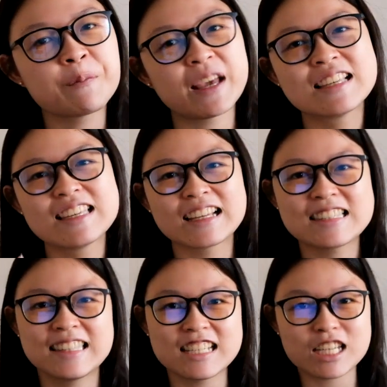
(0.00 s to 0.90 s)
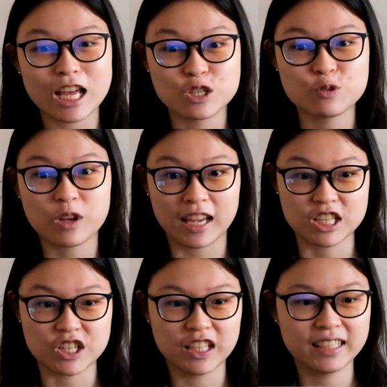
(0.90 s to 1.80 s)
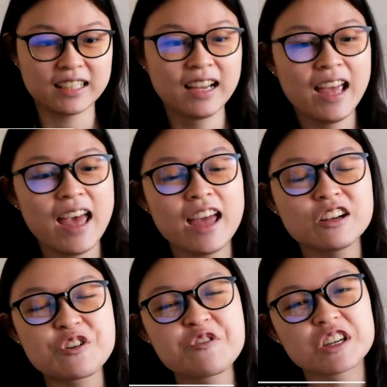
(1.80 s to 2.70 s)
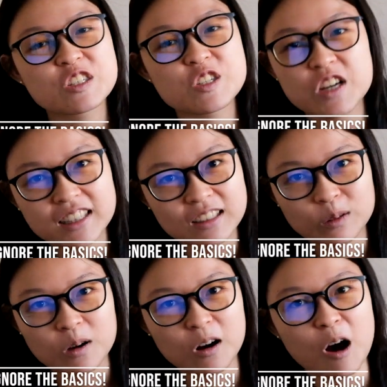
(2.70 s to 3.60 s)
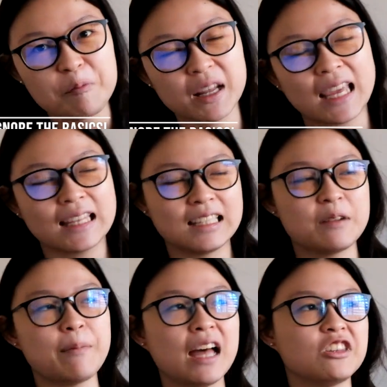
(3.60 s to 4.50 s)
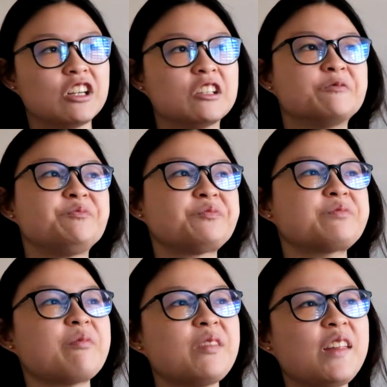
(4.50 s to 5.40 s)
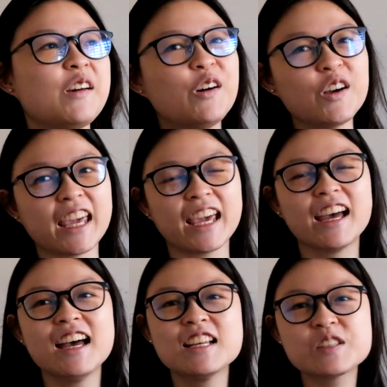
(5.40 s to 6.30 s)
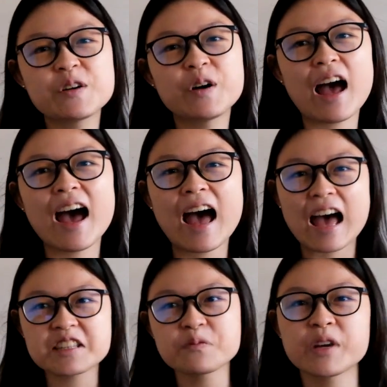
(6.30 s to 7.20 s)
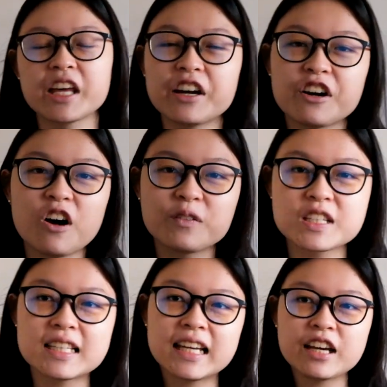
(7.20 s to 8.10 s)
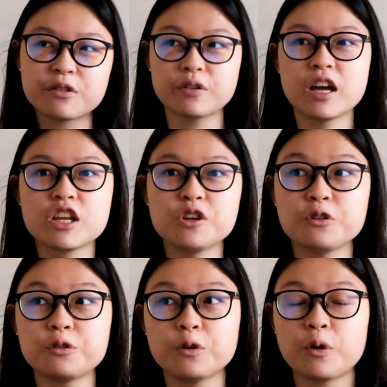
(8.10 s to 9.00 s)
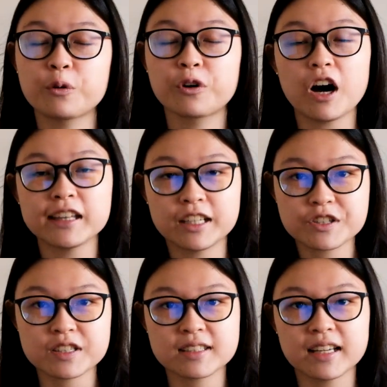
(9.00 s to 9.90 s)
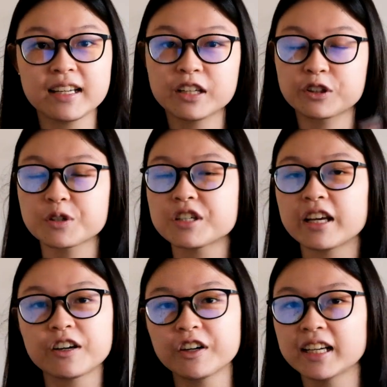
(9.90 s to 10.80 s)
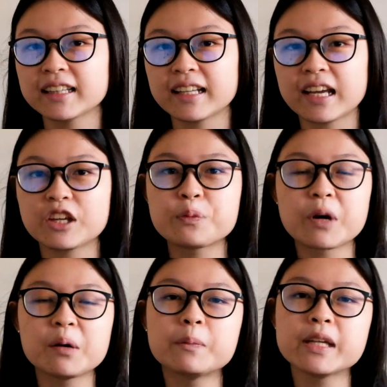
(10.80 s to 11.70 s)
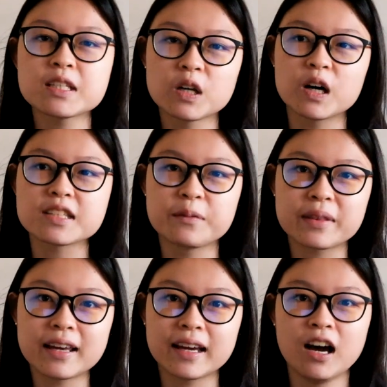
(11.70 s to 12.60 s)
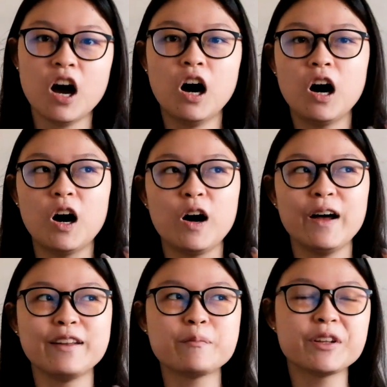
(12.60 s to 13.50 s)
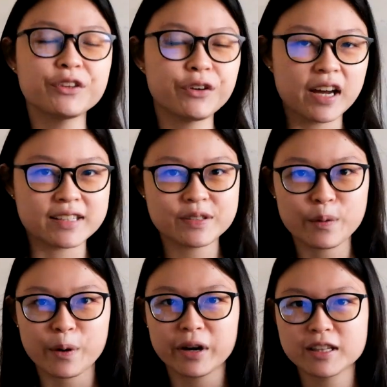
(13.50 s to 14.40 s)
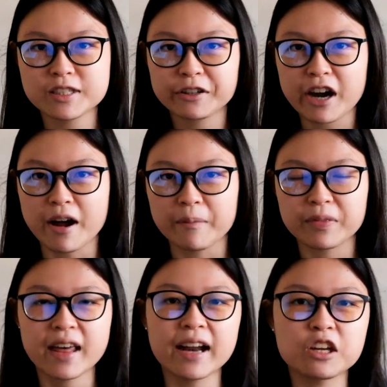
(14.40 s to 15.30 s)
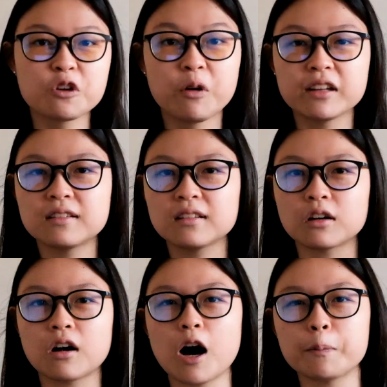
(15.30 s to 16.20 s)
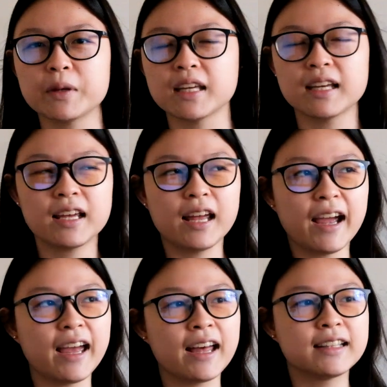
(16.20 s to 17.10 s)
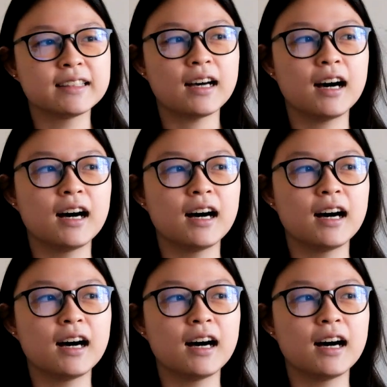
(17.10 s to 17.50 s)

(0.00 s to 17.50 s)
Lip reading: basic stitch education and going straight into a complicated pattern. Okay, so as a beginner, obviously, if you got interested in crocheting or knitting, you probably saw something on Pinterest or Instagram that you wanted to copy. And